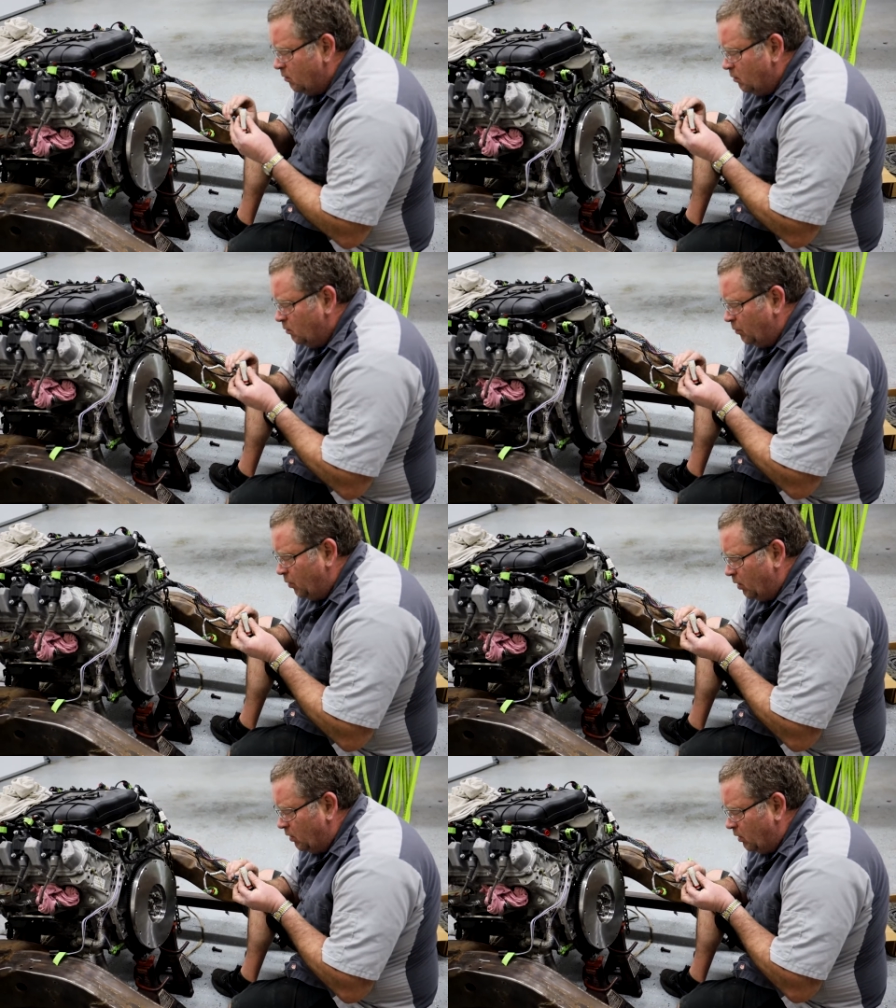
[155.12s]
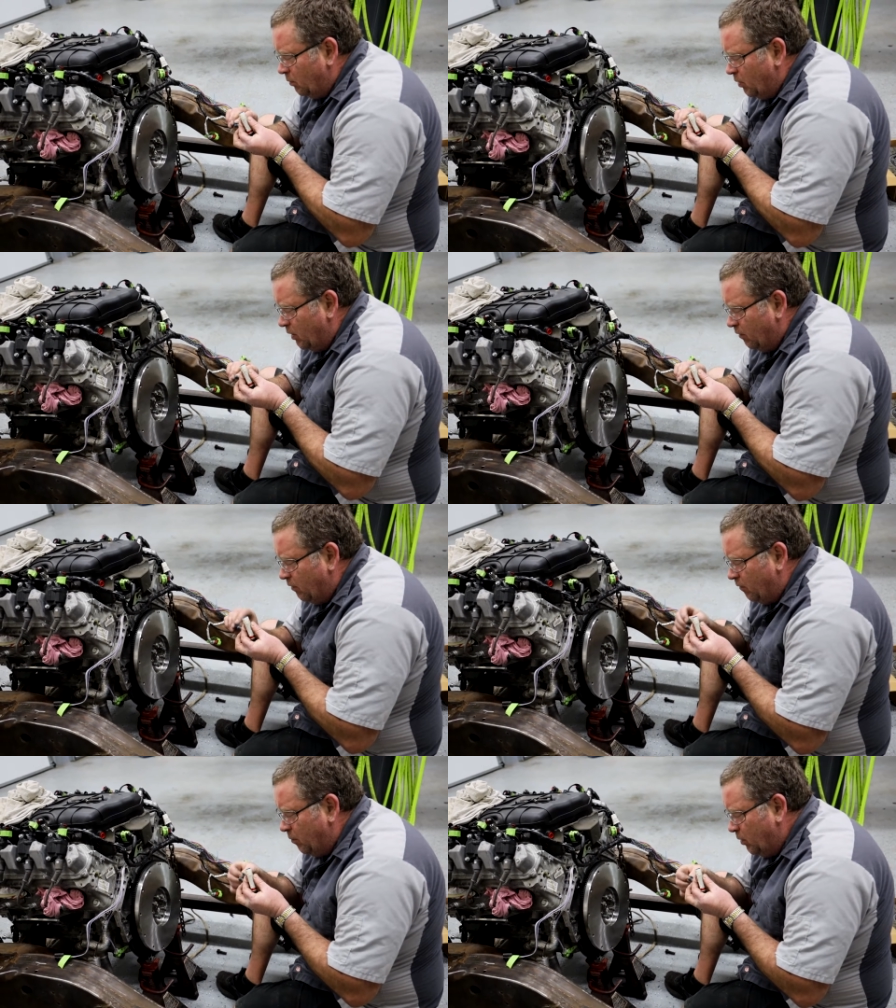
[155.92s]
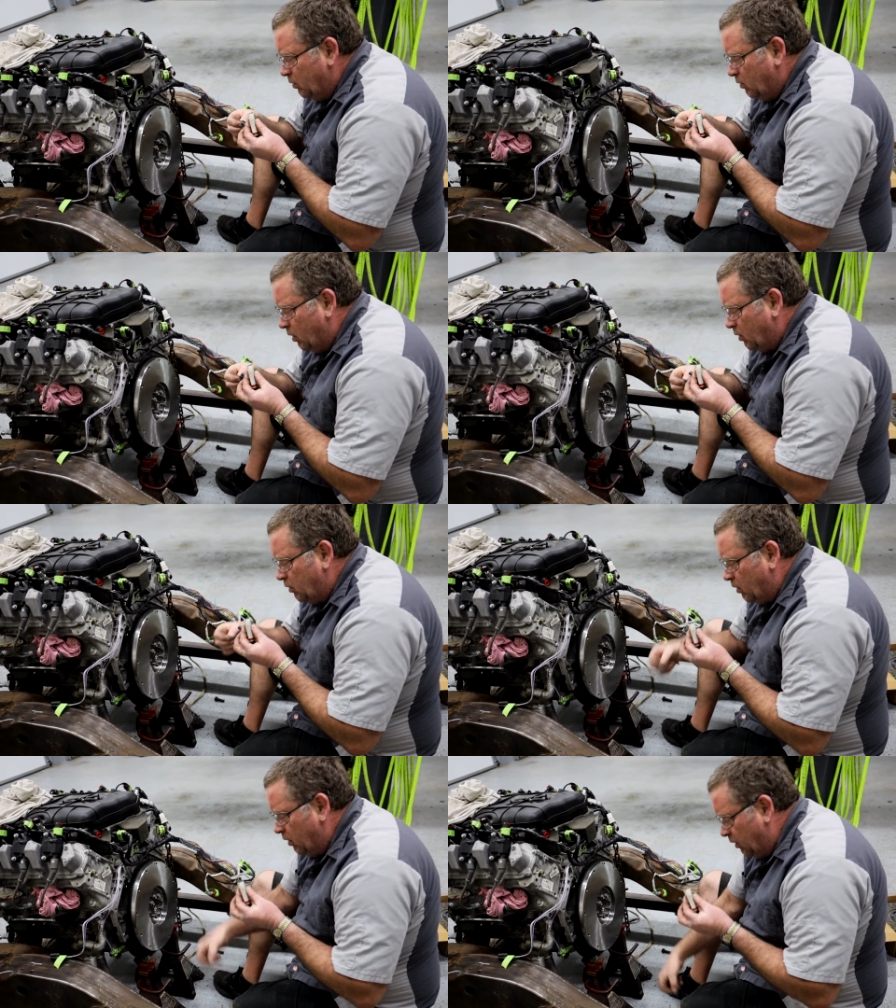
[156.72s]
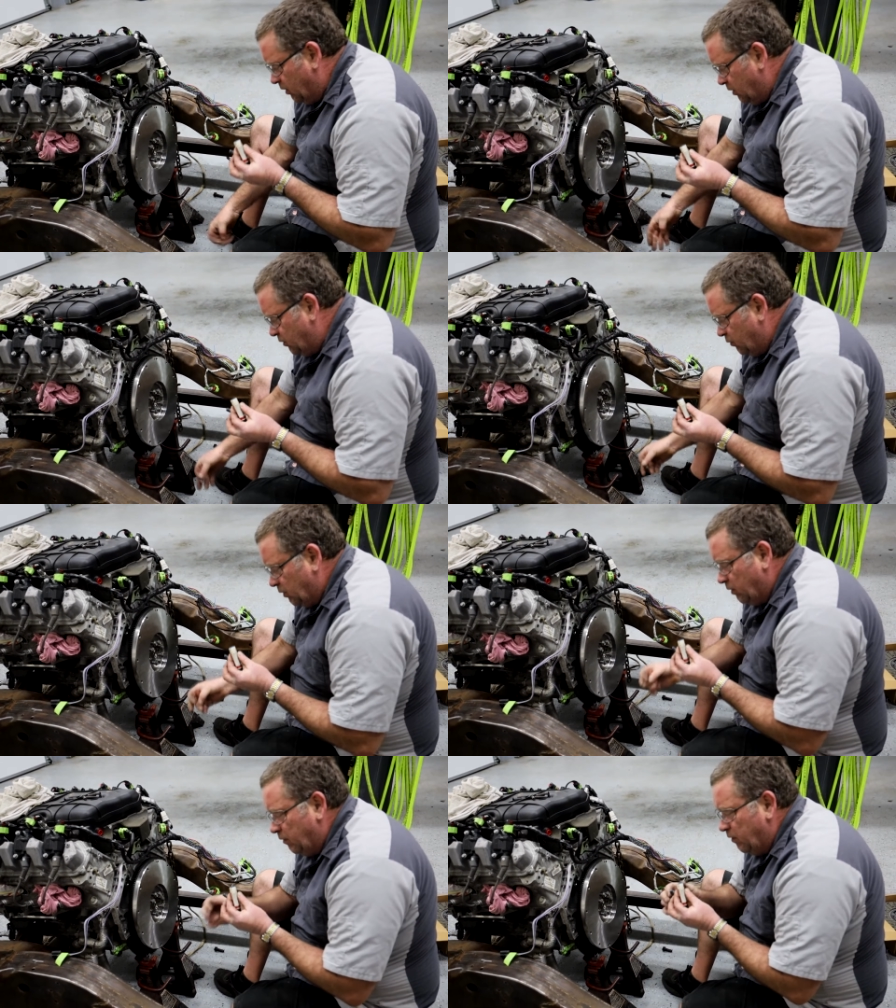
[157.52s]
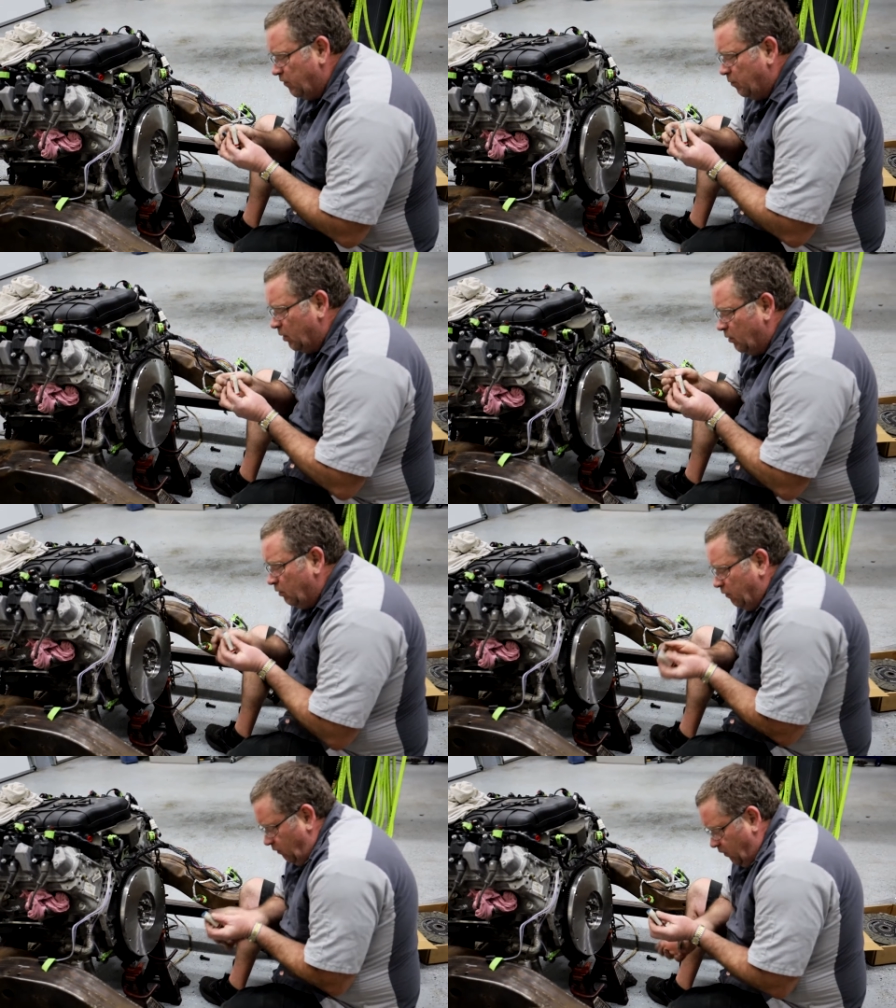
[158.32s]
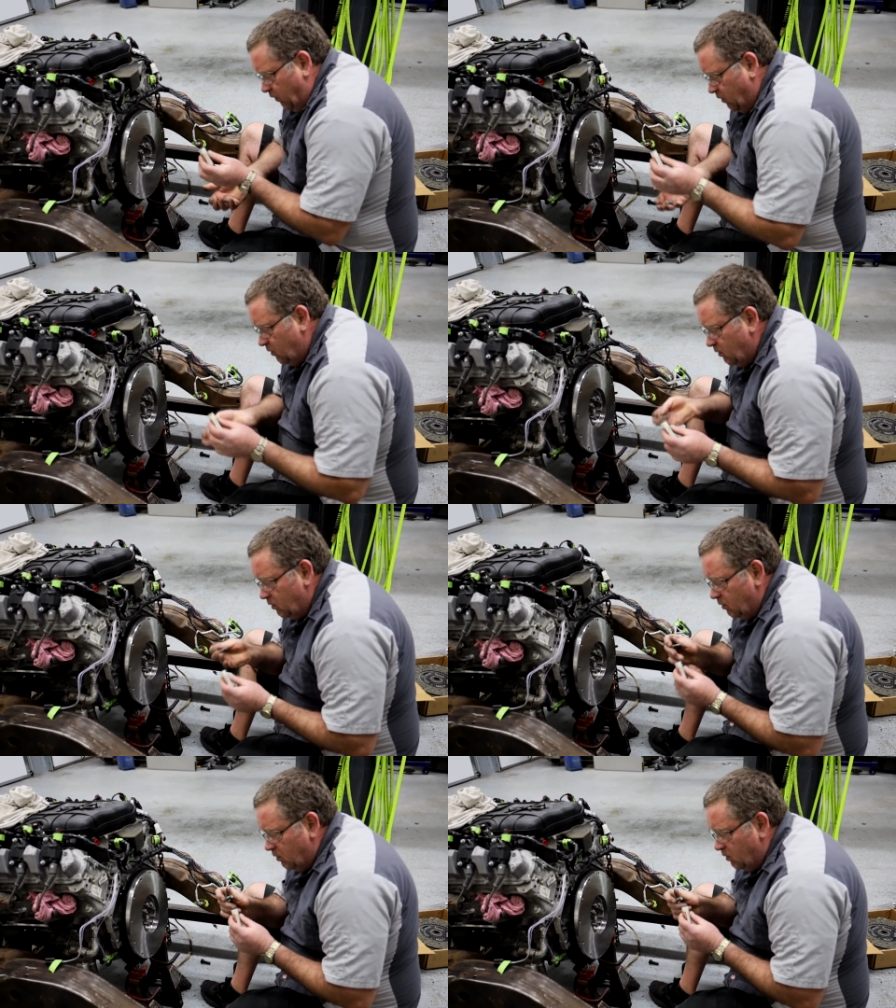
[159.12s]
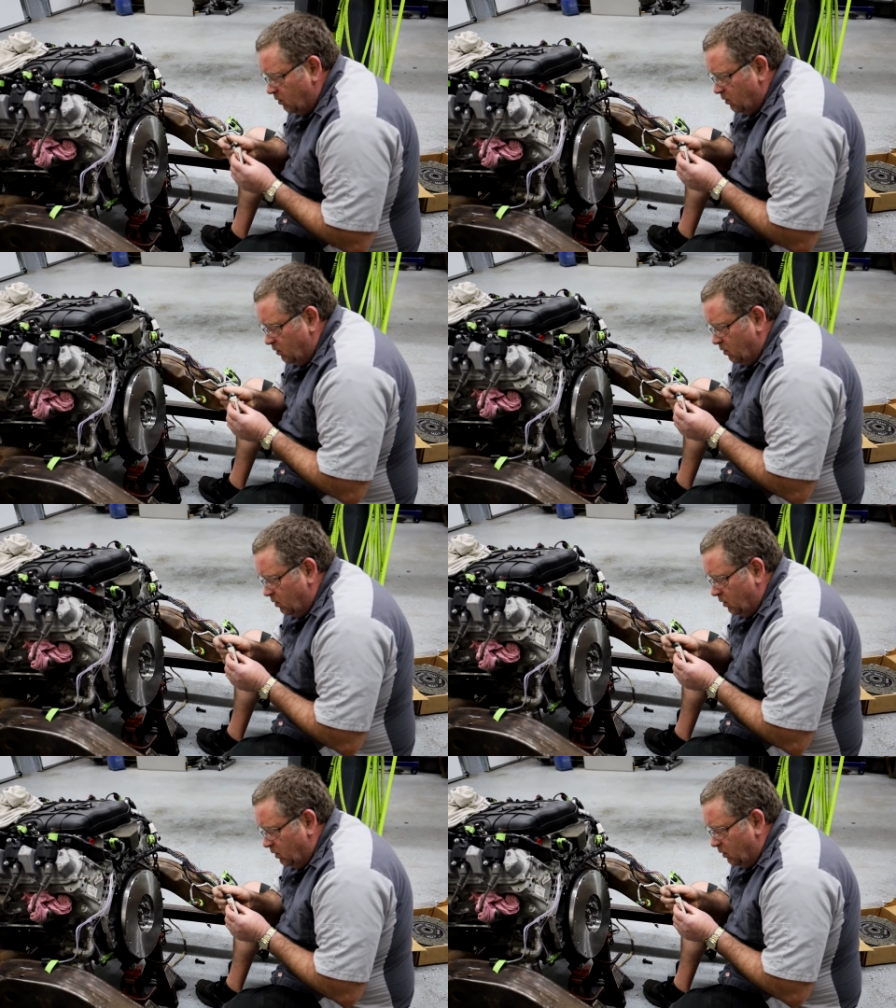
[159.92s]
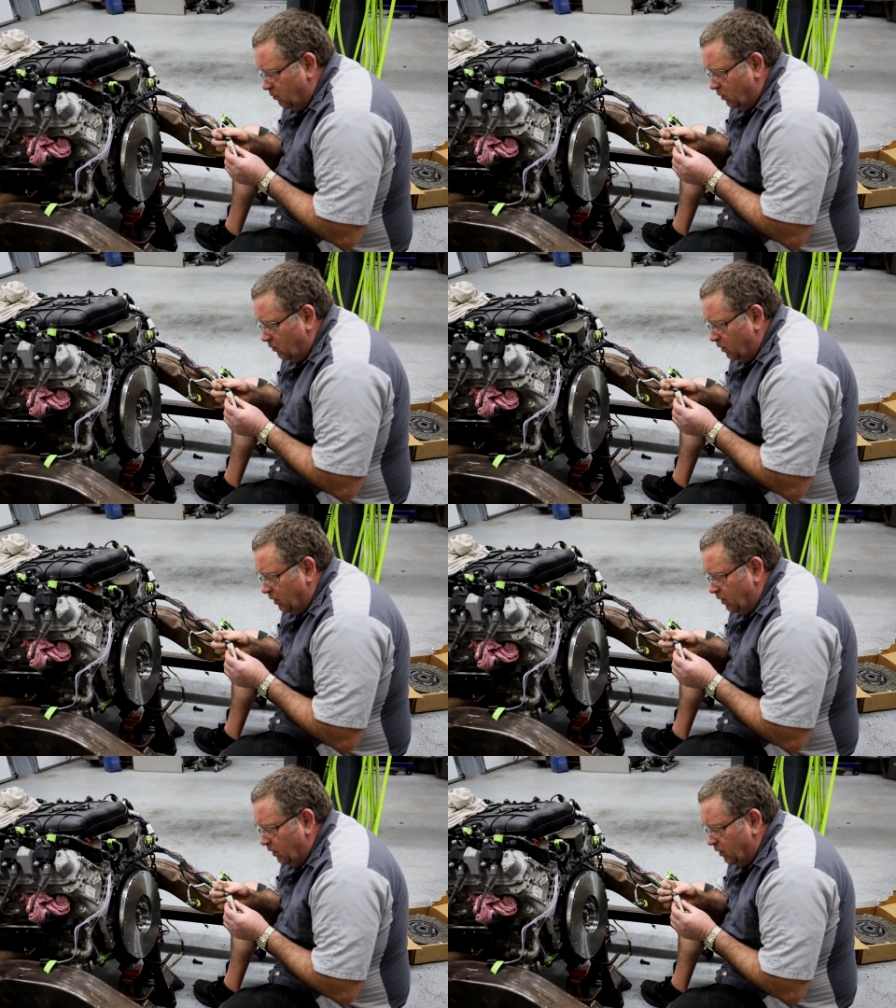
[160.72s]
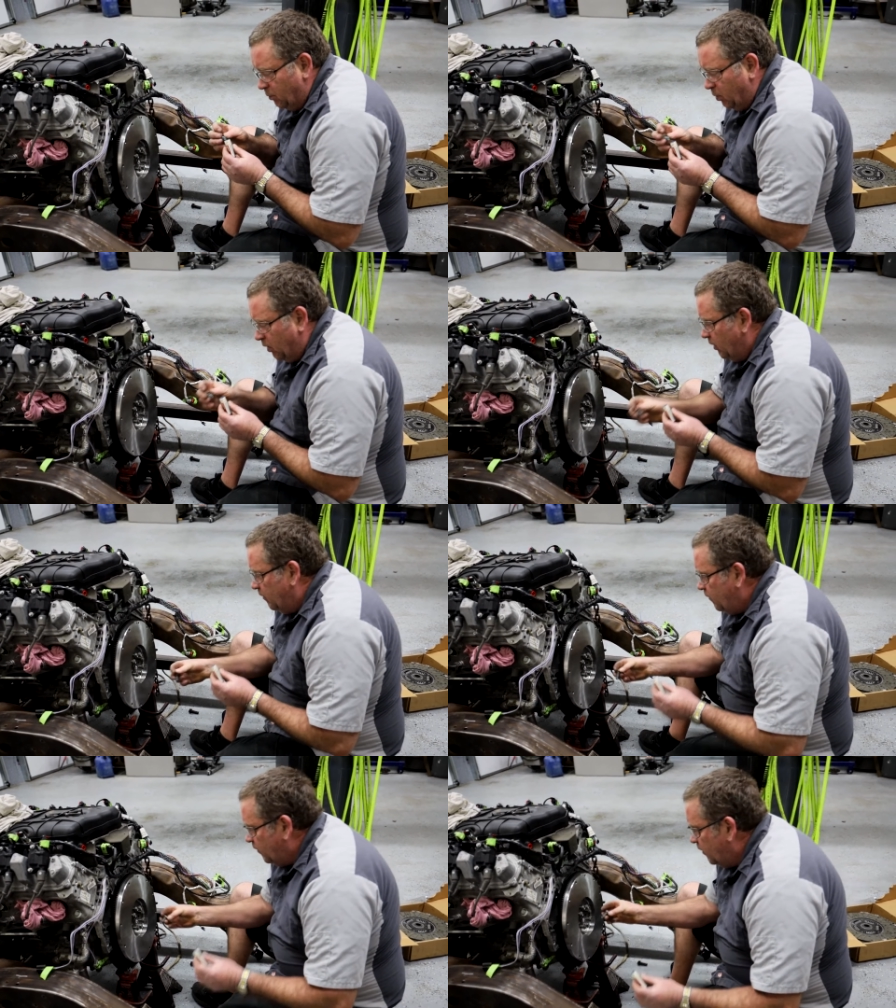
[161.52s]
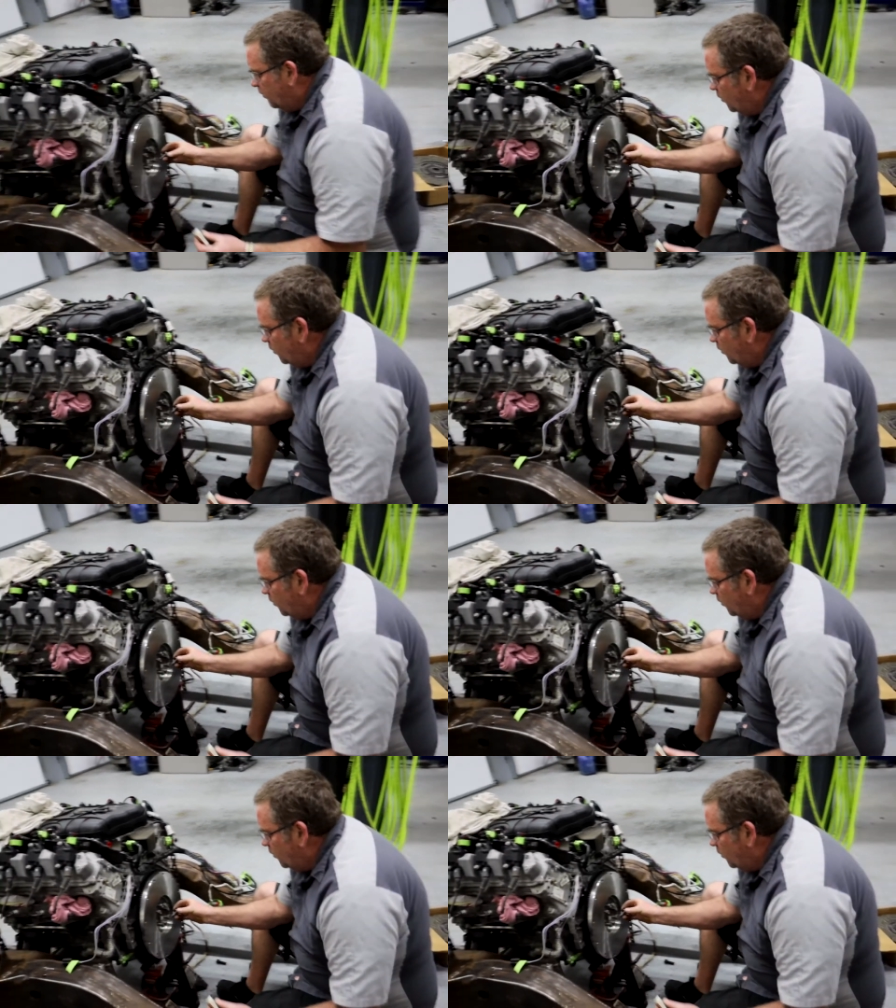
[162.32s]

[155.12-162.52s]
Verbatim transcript: We will put a little bit of this blue Loctite on each one of these bolts and then we'll run it into place and then